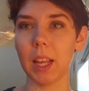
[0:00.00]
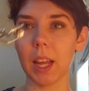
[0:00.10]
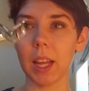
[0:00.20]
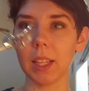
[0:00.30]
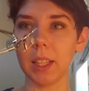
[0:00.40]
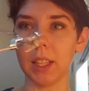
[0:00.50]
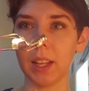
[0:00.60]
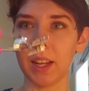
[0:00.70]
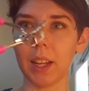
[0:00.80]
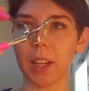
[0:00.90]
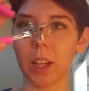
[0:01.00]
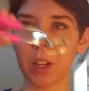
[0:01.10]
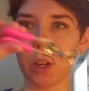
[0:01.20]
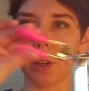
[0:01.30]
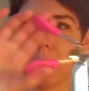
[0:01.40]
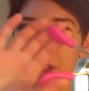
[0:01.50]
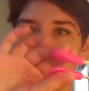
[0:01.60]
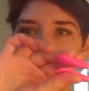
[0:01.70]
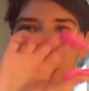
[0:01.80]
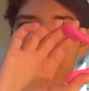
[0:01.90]
Got that
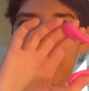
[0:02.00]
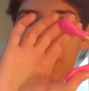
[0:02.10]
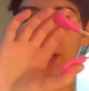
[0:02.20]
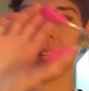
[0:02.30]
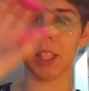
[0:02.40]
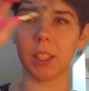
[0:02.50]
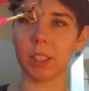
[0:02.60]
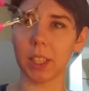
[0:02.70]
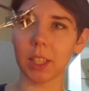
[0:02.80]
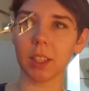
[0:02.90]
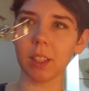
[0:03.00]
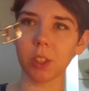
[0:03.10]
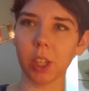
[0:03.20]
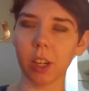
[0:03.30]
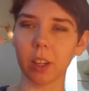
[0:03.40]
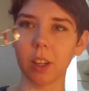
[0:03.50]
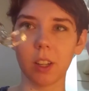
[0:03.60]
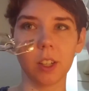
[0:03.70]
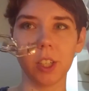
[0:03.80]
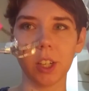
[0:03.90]
curler. It looks like a little shark.
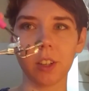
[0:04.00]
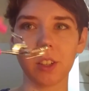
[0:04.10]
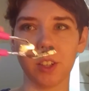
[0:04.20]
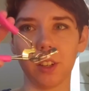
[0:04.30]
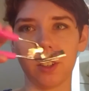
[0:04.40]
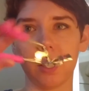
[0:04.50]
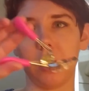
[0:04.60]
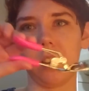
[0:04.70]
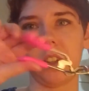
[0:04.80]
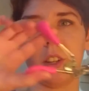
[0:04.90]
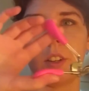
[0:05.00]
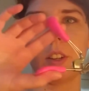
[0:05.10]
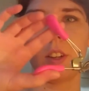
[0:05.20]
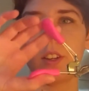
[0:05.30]
Shark, shark, shark, shark,